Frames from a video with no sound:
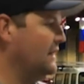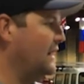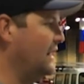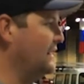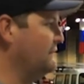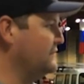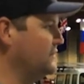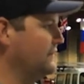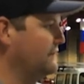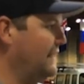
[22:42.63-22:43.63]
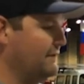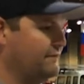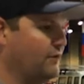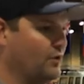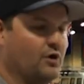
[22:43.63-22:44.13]
Uh, so that,
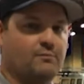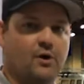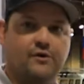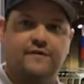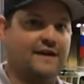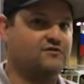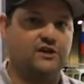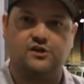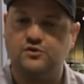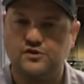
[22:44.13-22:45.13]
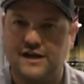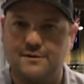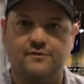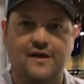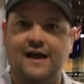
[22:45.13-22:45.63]
that four point oh motor, the F J Cruiser
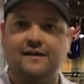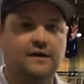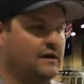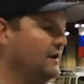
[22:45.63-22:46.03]
came with that.